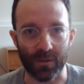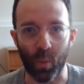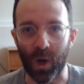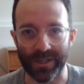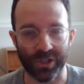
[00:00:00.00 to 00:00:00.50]

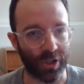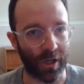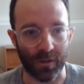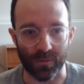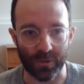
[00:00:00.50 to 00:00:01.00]

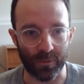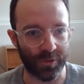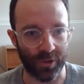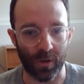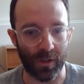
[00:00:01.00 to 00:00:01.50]
watchdog
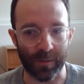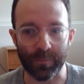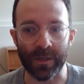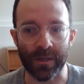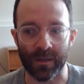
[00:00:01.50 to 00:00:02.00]
groups or
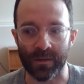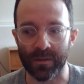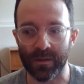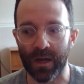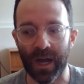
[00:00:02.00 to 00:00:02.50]
being
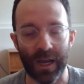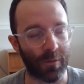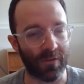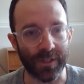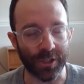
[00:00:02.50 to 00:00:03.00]

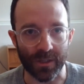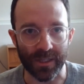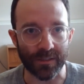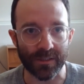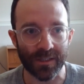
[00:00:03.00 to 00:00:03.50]
hyper
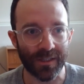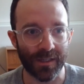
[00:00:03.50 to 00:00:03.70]
vigilant.